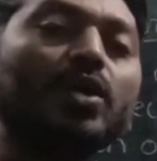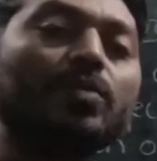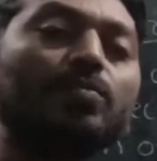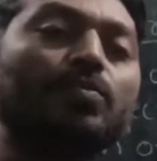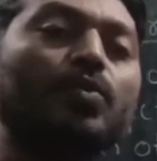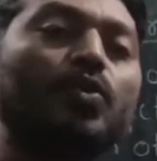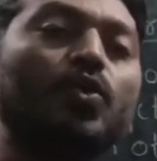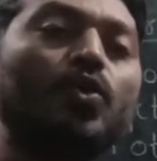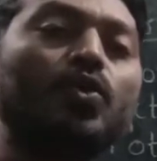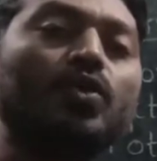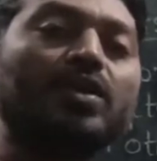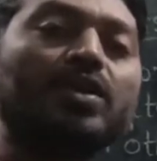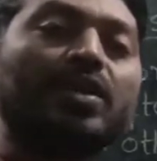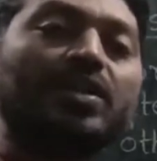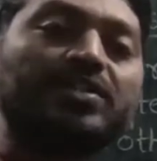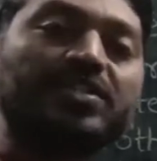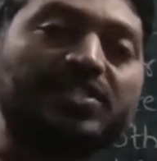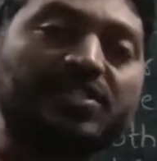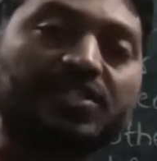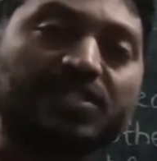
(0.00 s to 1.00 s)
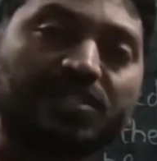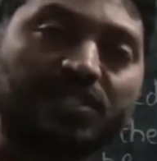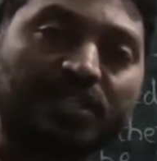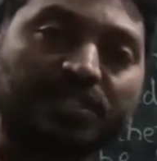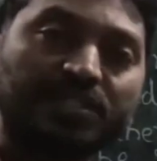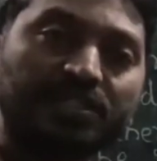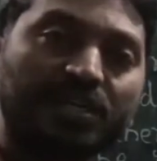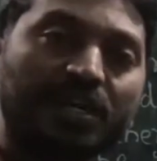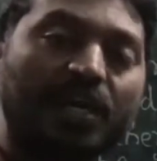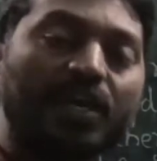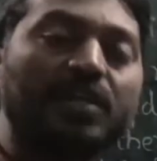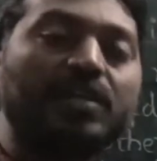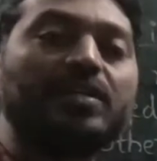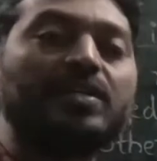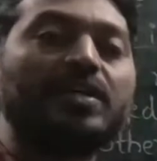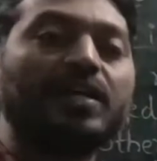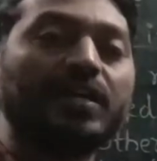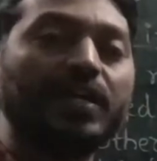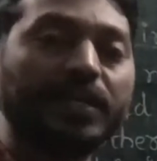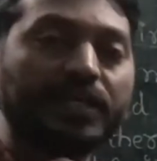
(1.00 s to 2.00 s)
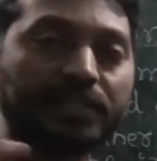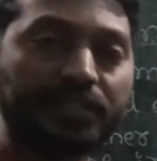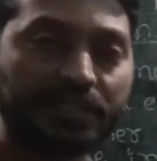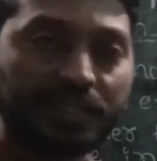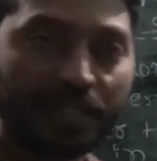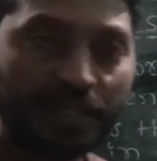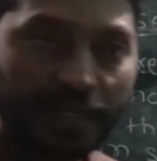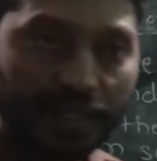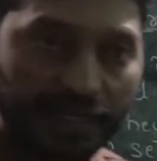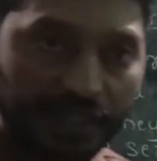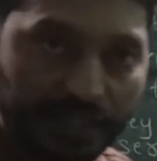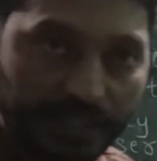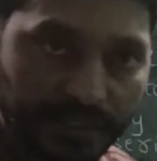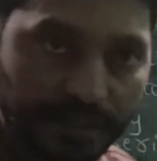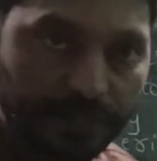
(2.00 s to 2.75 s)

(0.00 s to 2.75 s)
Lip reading: more resistors are connected